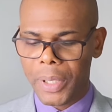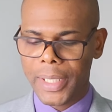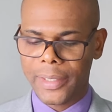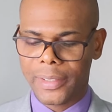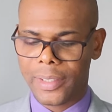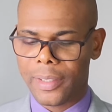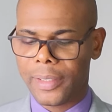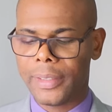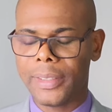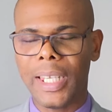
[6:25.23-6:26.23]

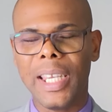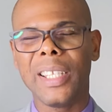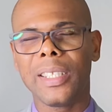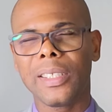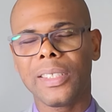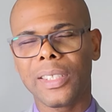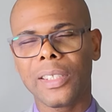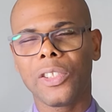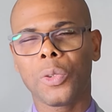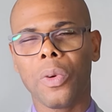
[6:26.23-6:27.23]
ministers in the
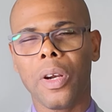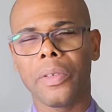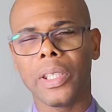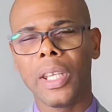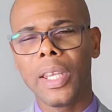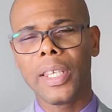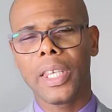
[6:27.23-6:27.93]
sanctuary.